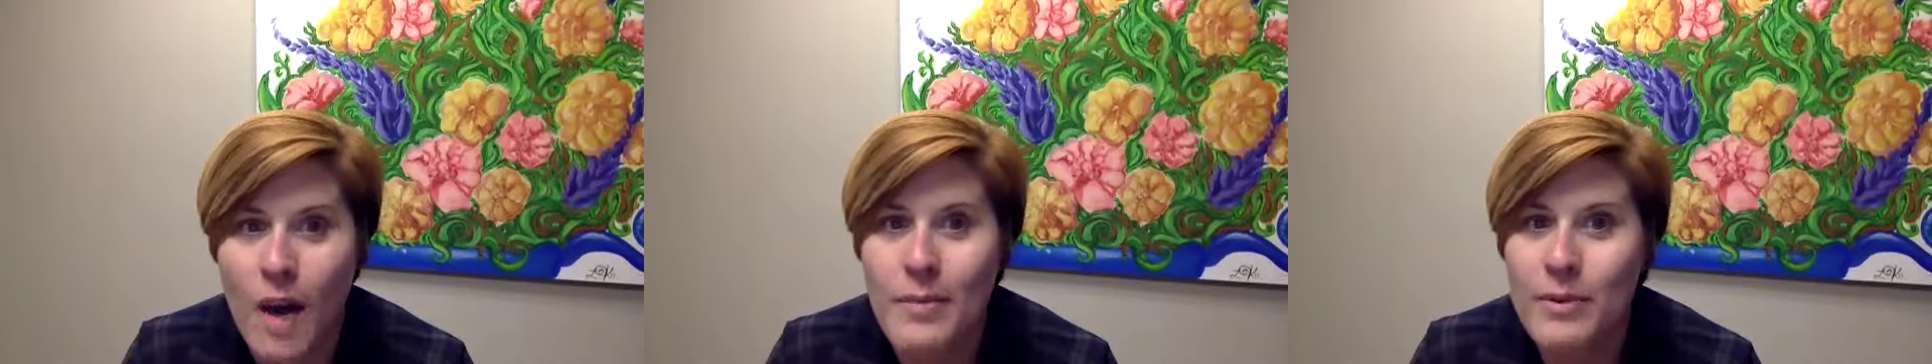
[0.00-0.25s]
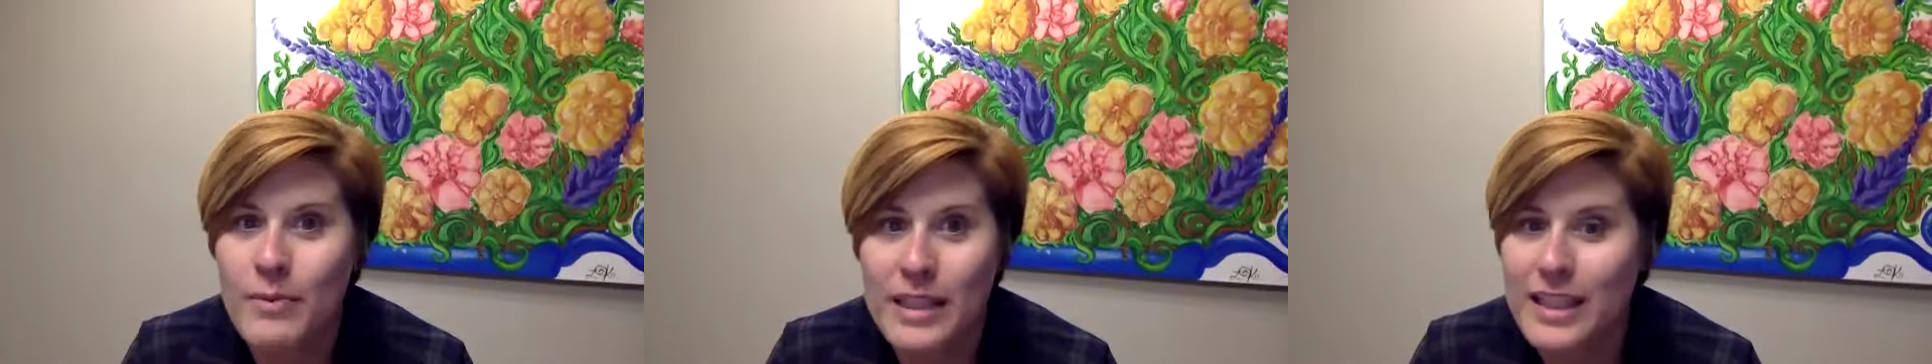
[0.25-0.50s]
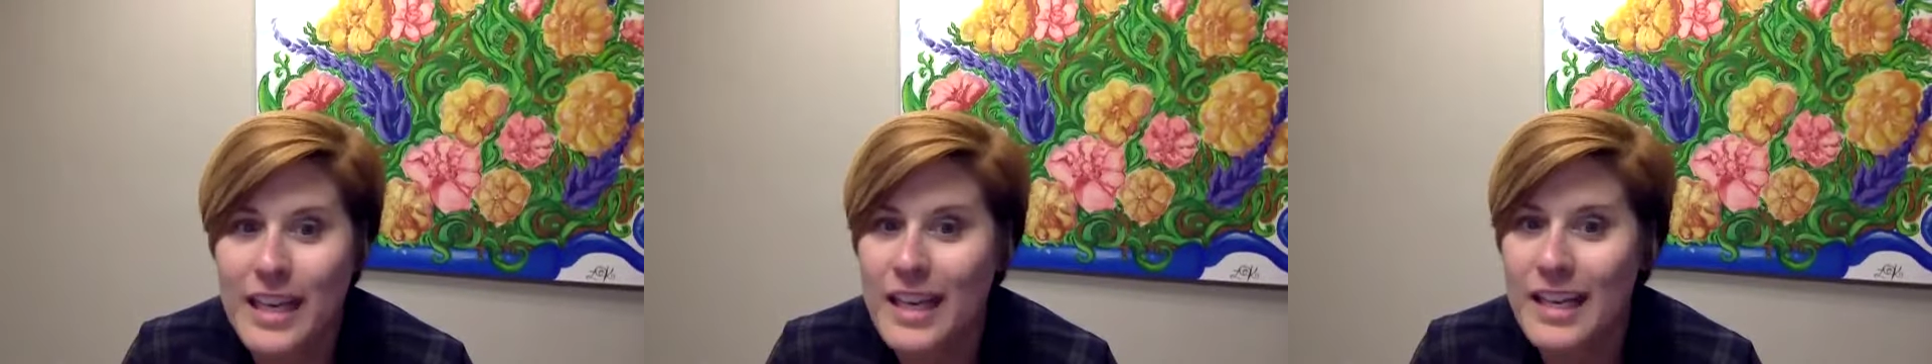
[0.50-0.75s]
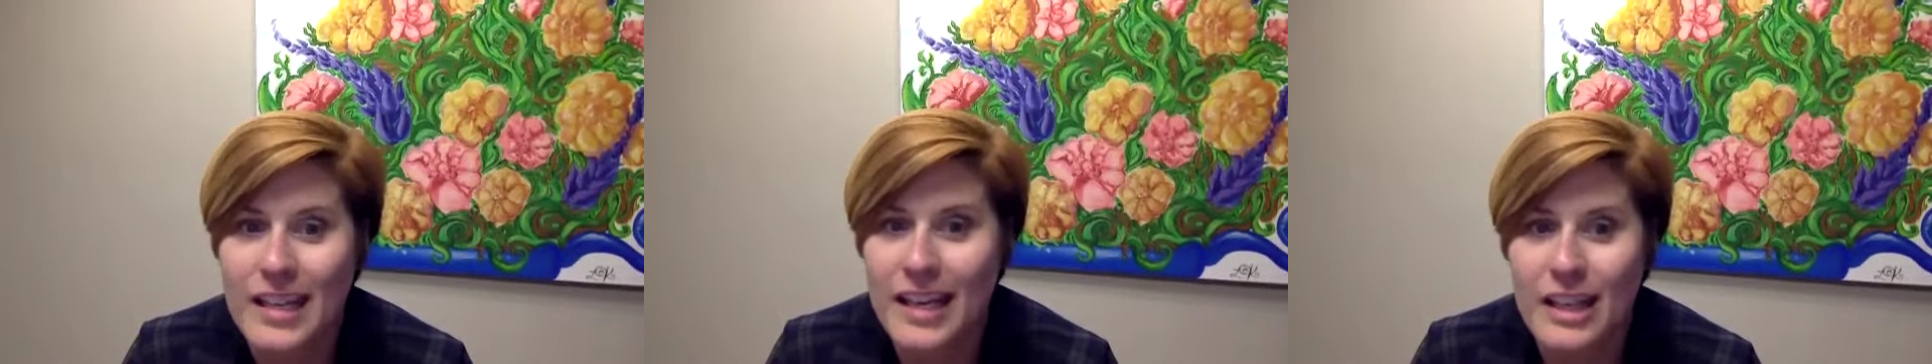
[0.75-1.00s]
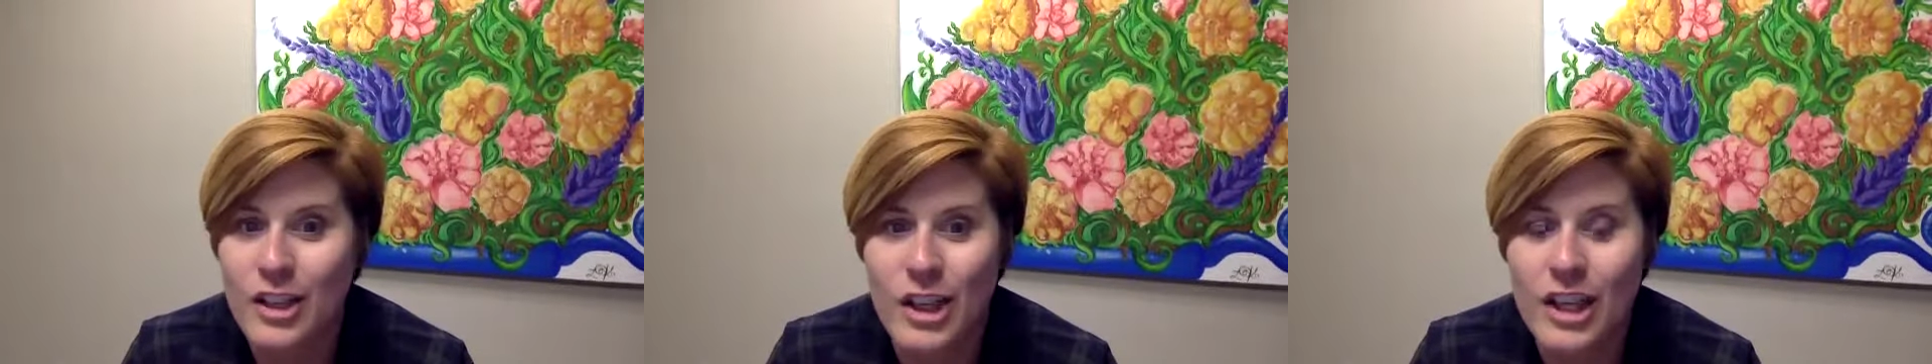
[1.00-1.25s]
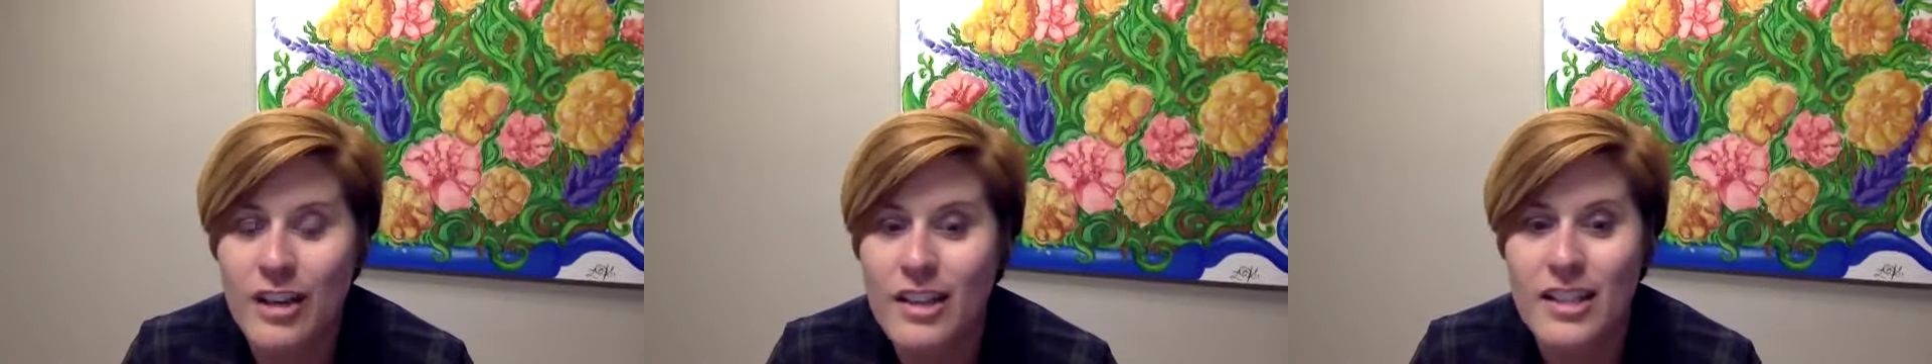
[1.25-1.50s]
I mean, we, it, you
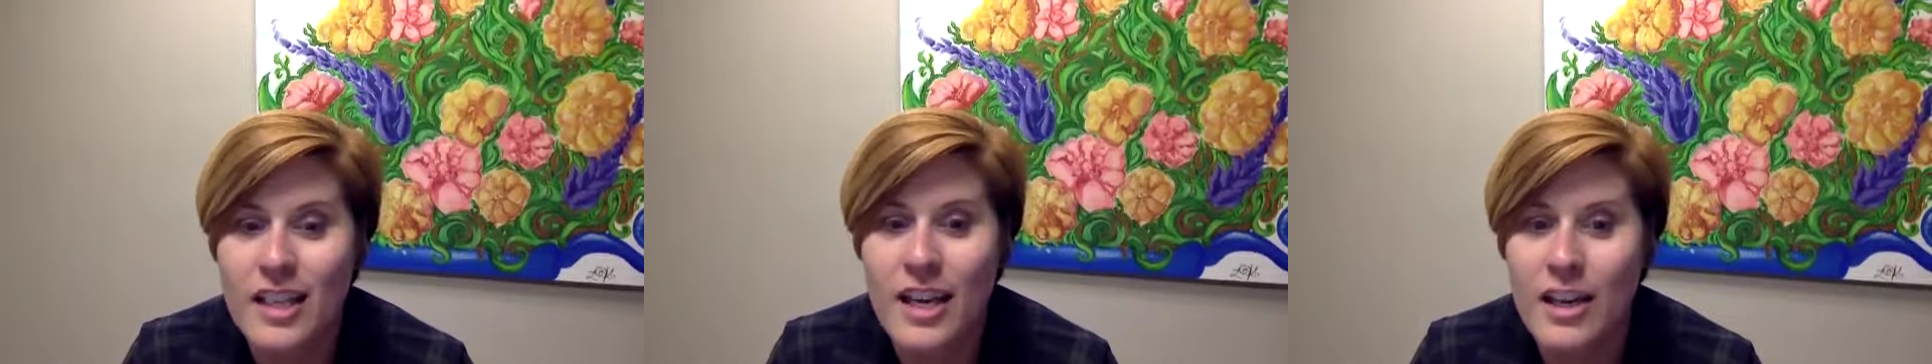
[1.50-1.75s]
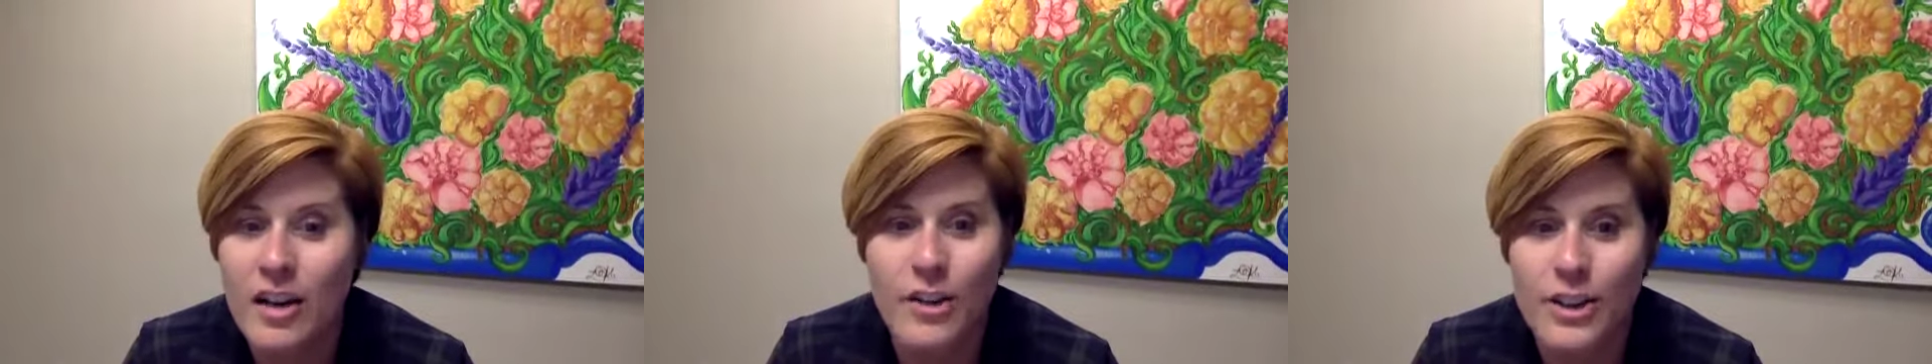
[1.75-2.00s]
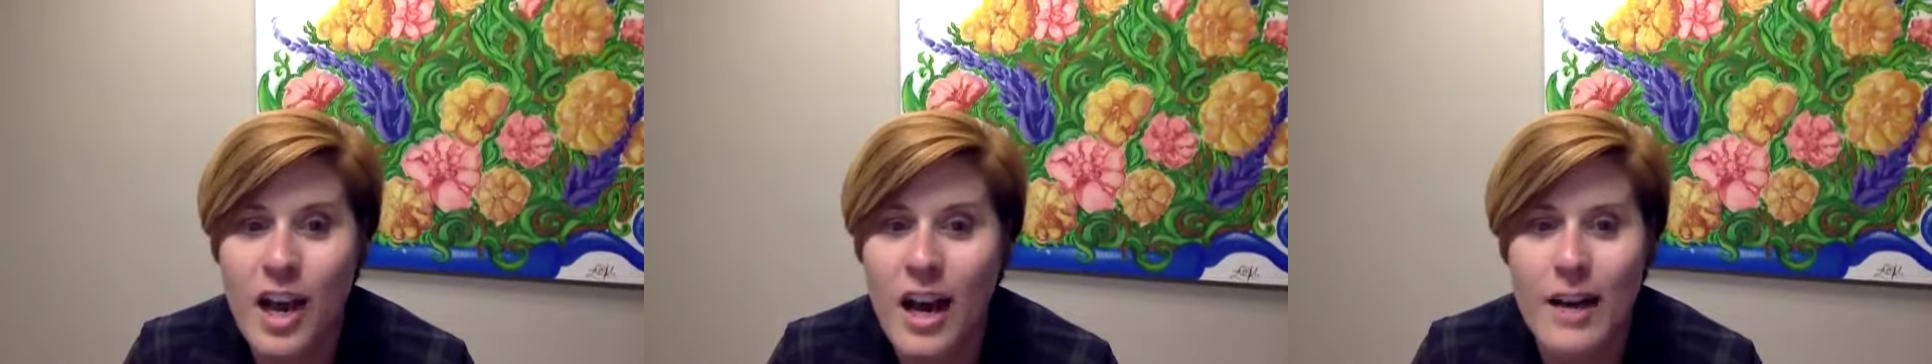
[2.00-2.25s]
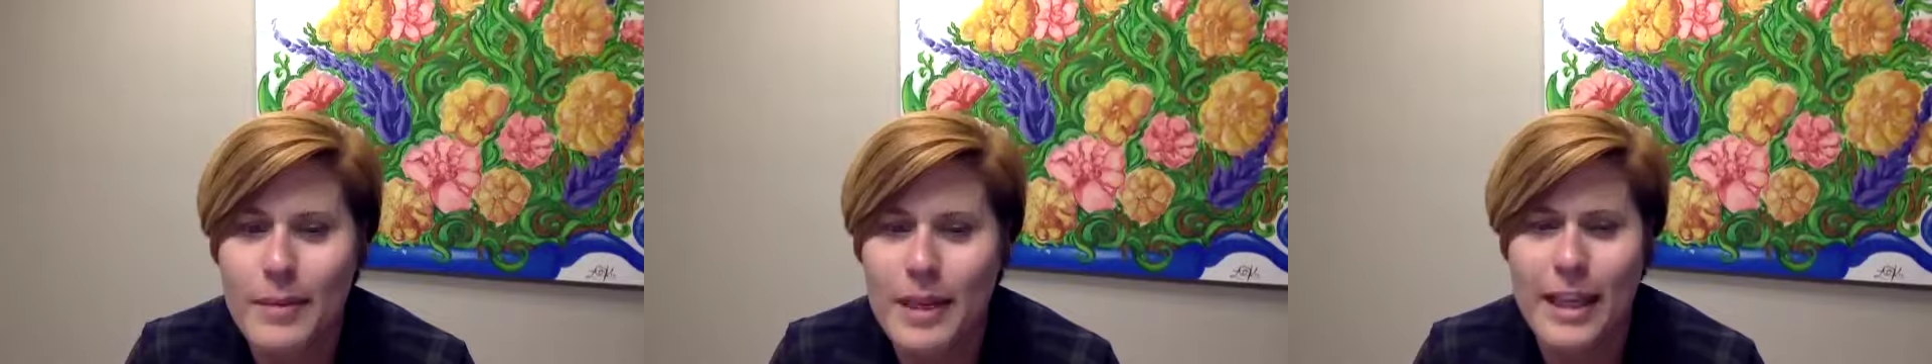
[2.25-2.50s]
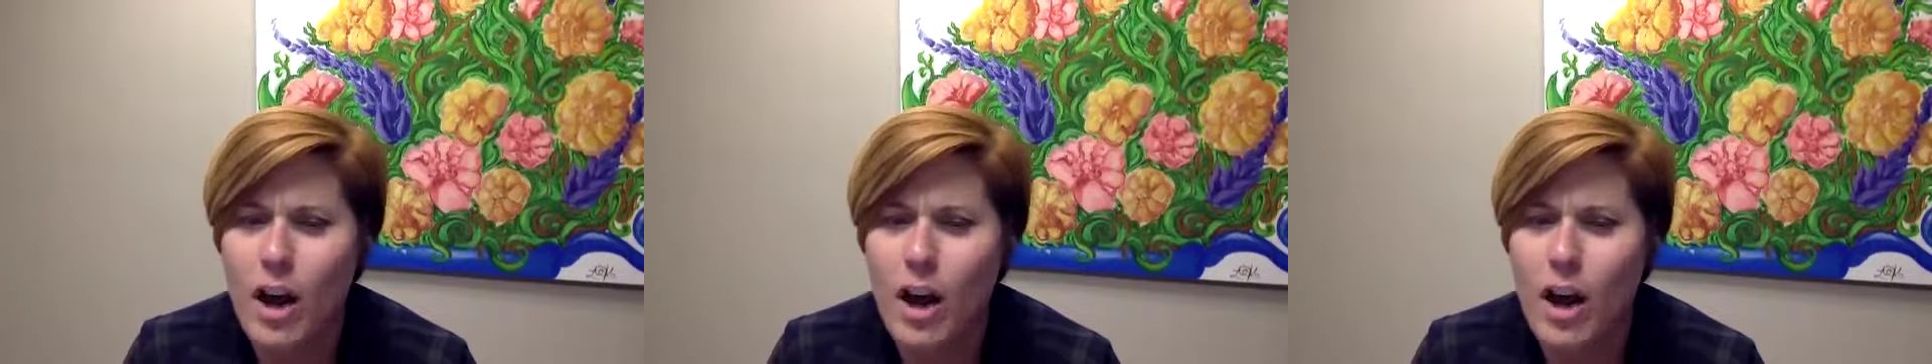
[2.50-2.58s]
hear it said all the time, like,